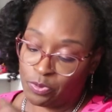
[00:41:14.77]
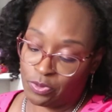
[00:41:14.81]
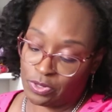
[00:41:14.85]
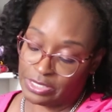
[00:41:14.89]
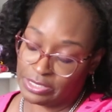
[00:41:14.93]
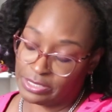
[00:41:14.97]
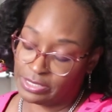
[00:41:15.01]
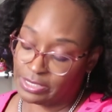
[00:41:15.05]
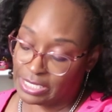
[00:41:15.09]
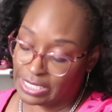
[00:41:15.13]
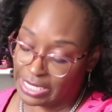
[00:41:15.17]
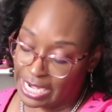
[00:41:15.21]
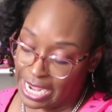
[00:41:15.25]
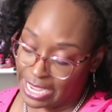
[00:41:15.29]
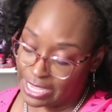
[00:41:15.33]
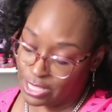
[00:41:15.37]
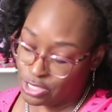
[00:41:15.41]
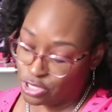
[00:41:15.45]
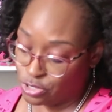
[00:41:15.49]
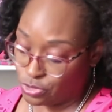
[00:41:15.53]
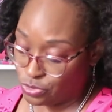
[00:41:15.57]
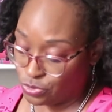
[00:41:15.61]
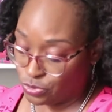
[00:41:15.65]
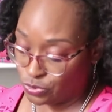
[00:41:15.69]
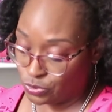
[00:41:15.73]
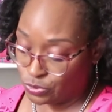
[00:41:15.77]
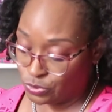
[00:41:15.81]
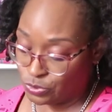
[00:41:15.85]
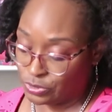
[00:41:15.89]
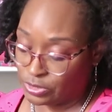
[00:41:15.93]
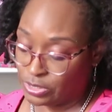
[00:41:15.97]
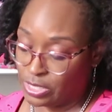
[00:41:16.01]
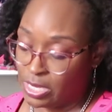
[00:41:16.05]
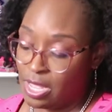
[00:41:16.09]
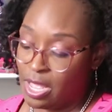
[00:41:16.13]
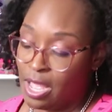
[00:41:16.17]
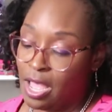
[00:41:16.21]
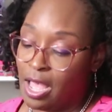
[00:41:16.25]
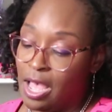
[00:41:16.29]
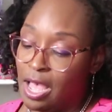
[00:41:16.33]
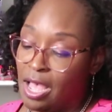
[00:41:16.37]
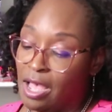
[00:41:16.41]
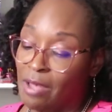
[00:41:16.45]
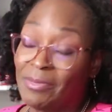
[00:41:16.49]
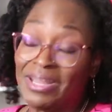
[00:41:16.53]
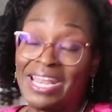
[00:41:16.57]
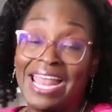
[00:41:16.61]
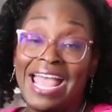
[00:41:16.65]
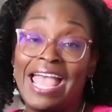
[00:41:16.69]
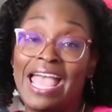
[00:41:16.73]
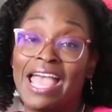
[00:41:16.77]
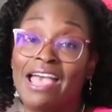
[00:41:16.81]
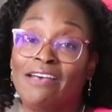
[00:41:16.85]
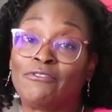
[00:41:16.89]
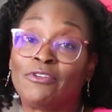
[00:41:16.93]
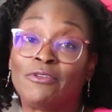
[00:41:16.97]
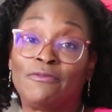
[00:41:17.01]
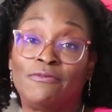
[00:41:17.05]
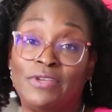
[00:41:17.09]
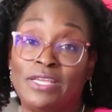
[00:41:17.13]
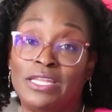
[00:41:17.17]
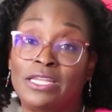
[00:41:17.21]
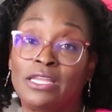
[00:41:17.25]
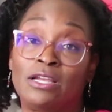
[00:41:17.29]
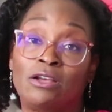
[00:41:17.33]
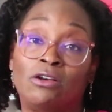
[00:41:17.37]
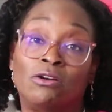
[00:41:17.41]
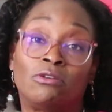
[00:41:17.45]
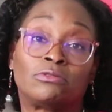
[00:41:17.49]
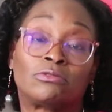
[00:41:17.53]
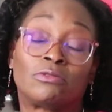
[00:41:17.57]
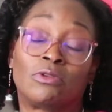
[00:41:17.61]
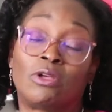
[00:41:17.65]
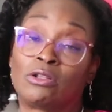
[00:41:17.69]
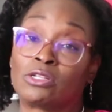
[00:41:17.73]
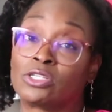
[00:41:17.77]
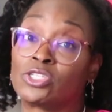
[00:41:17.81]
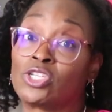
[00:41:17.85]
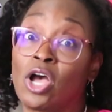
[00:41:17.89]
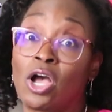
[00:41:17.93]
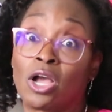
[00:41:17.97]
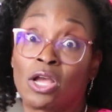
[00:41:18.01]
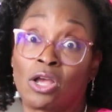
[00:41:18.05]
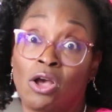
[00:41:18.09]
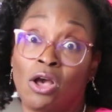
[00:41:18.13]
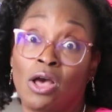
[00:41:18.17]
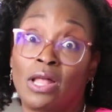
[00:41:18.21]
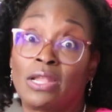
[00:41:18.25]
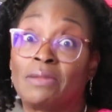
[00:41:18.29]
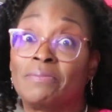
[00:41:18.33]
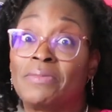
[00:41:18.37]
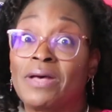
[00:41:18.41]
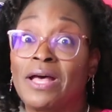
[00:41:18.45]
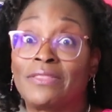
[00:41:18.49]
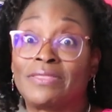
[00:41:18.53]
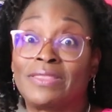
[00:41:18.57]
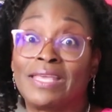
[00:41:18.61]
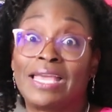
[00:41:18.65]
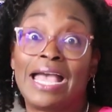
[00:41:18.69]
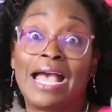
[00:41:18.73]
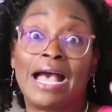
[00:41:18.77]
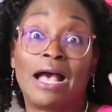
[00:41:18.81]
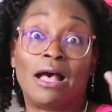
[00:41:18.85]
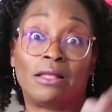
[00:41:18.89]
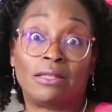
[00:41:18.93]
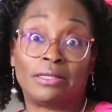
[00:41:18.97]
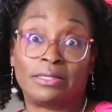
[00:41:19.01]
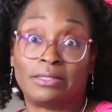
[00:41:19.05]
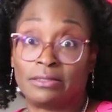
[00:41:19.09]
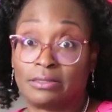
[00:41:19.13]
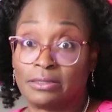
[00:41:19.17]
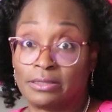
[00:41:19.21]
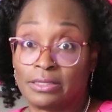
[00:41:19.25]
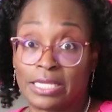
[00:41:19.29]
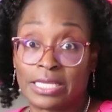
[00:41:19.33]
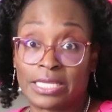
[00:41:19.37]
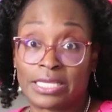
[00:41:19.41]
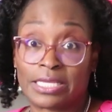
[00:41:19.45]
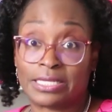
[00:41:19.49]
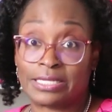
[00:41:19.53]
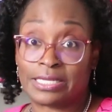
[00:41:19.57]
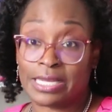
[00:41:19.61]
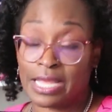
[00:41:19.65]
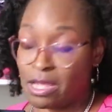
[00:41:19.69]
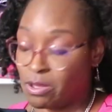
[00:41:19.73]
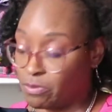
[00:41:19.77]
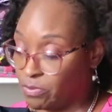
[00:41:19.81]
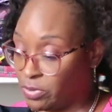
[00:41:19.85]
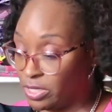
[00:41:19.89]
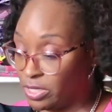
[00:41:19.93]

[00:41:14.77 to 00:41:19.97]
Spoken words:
press that I use. And I have a video talking all about that. I'll link it down